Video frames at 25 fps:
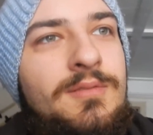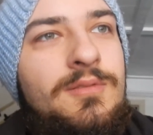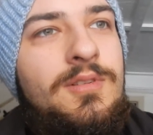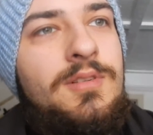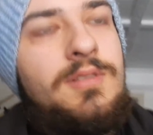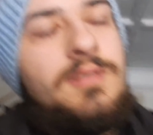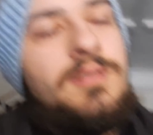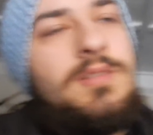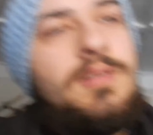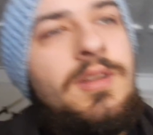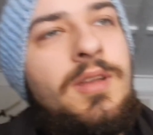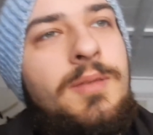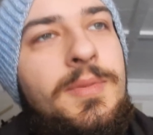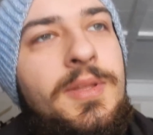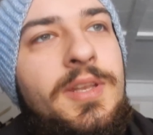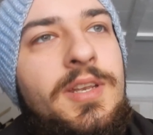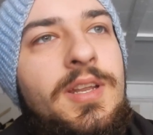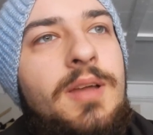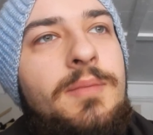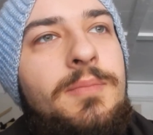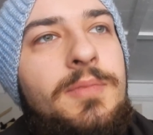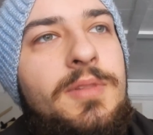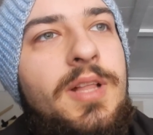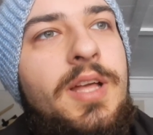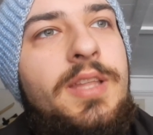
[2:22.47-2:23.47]
Well, I mean,
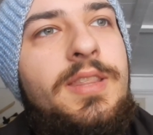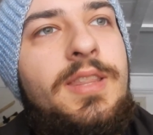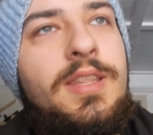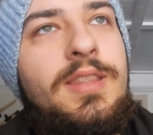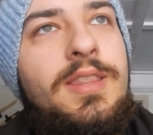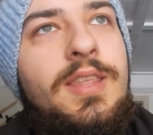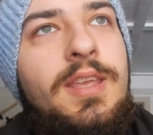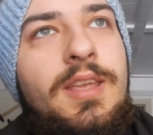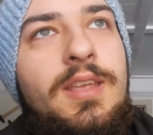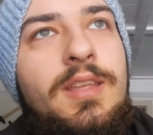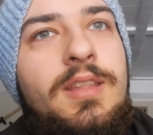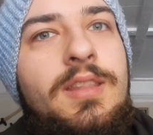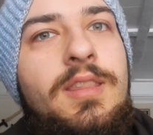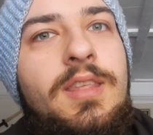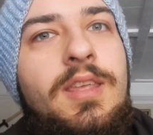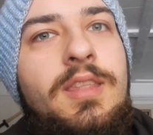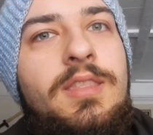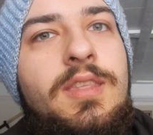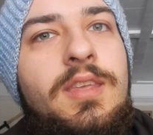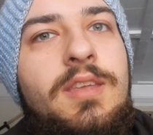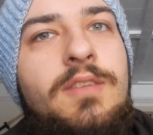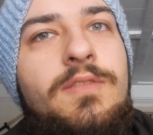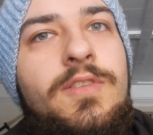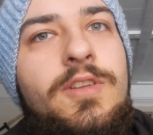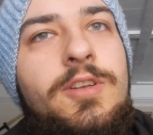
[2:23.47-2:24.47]
I'm glad that they
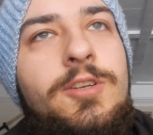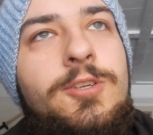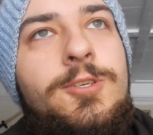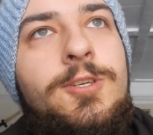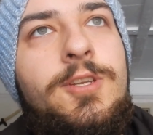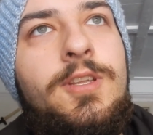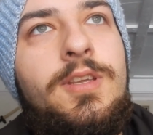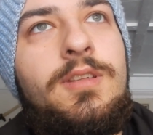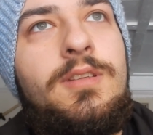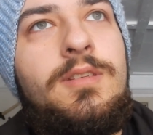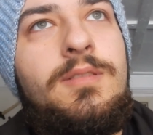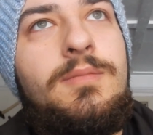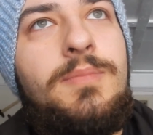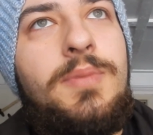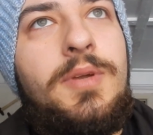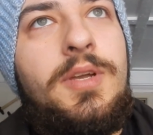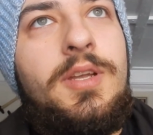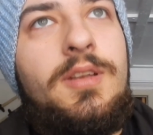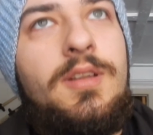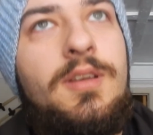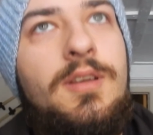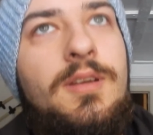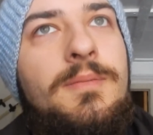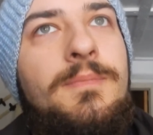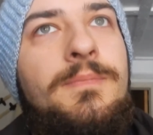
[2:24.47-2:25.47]
that they finished it,
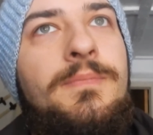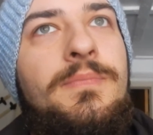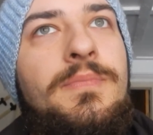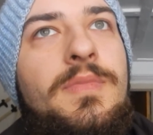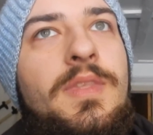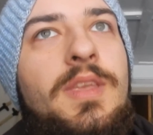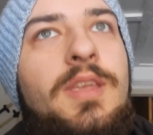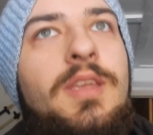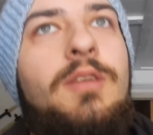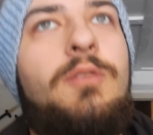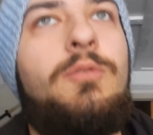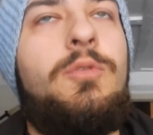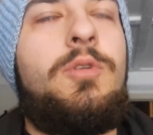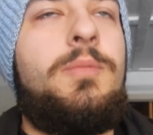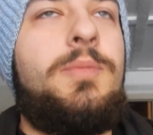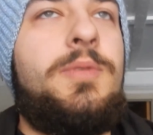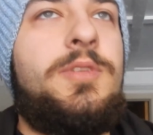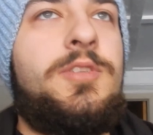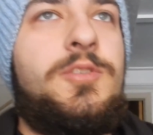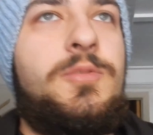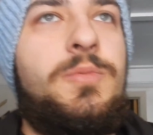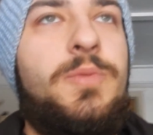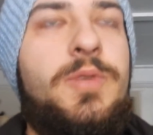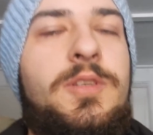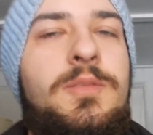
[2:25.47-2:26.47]
but um, it would have been
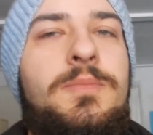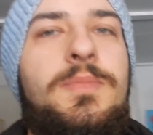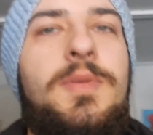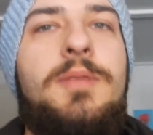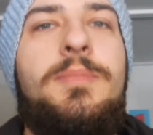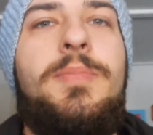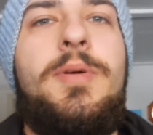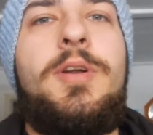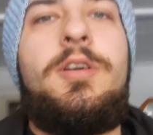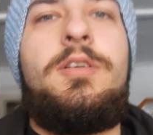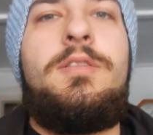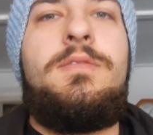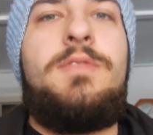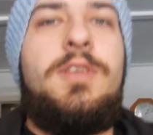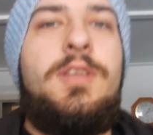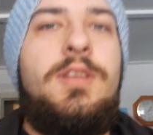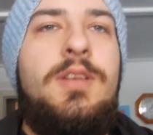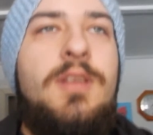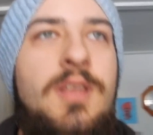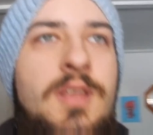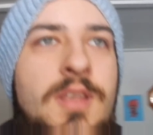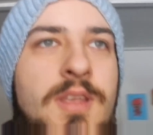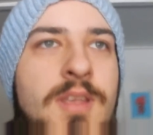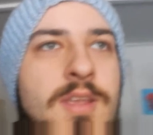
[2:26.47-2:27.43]
sweet to be a part of it.